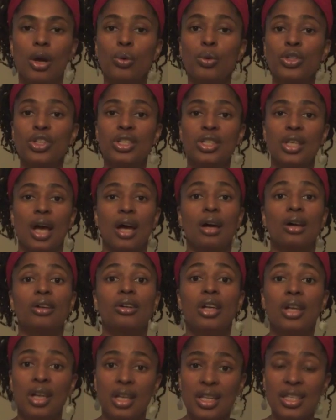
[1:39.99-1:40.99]
which is our
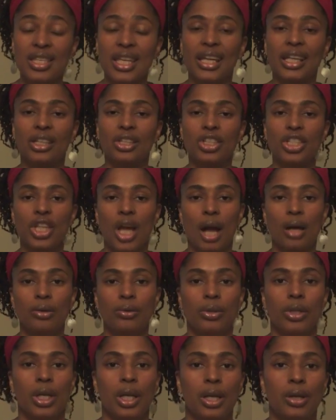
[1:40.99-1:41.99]
second
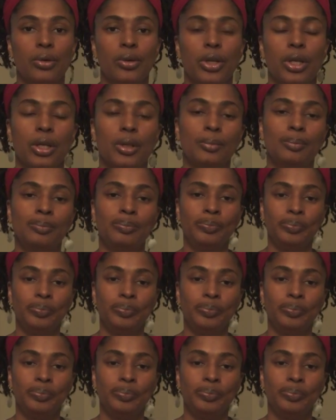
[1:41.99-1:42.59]
chakra area.